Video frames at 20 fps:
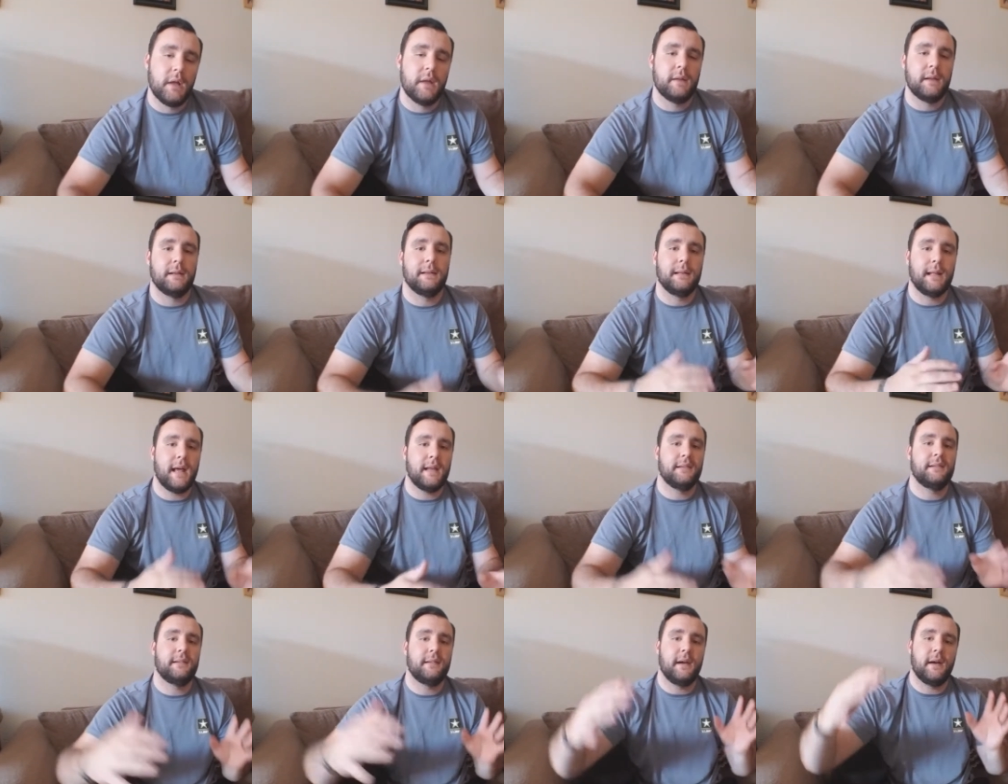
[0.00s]
the
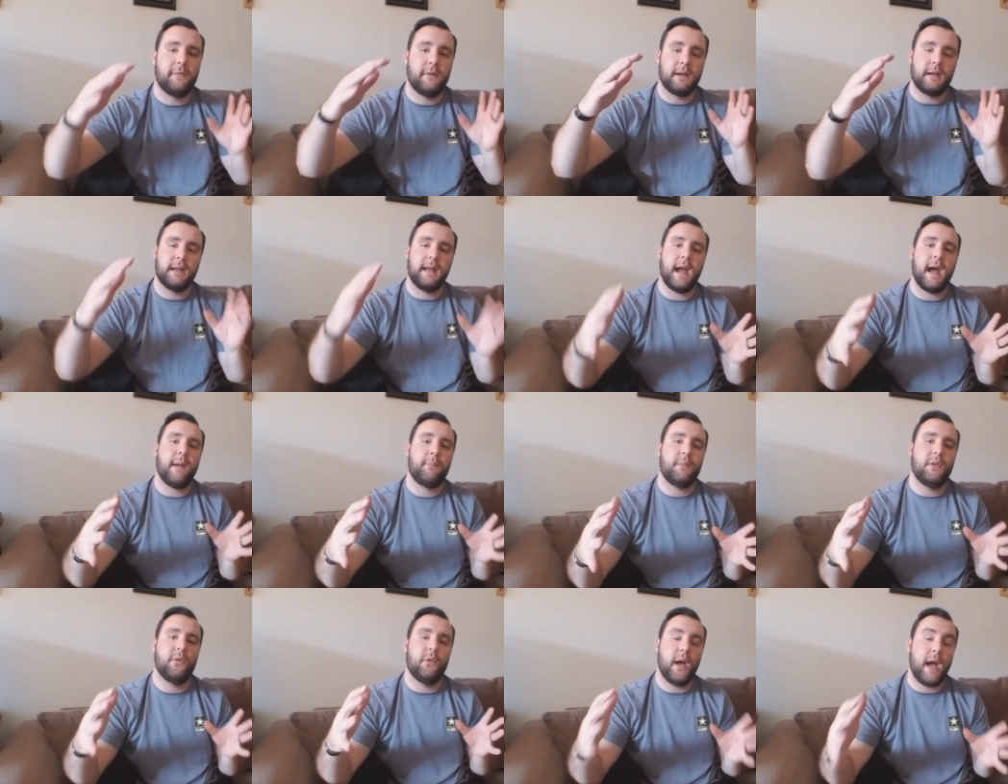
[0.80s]
less of a
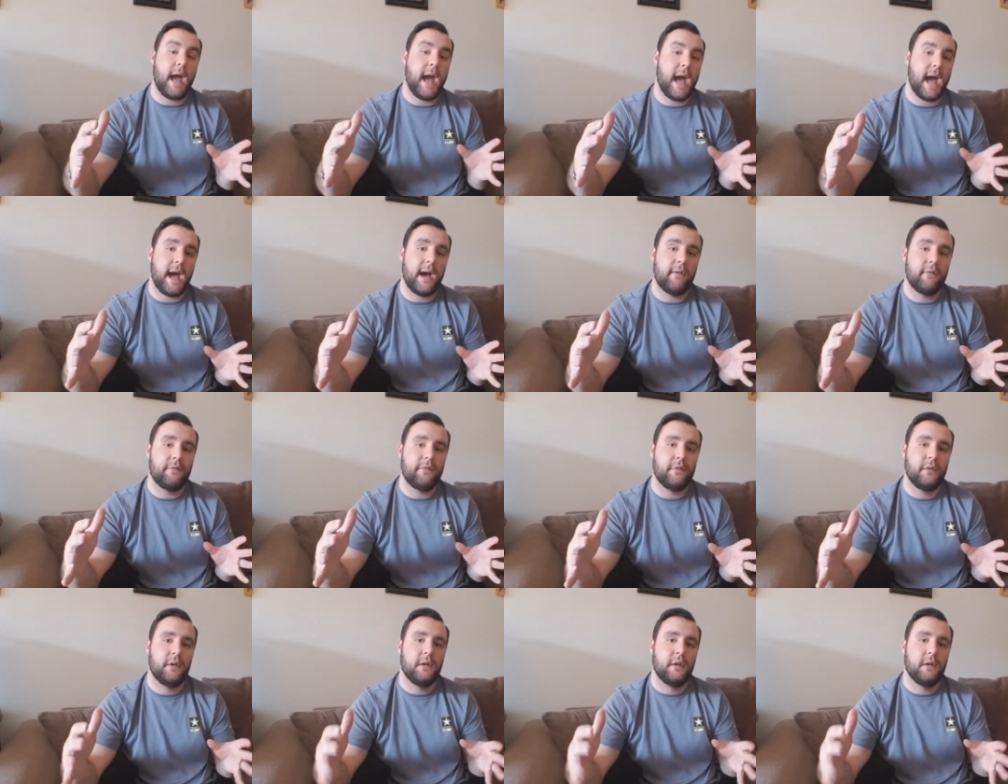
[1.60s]
gap you have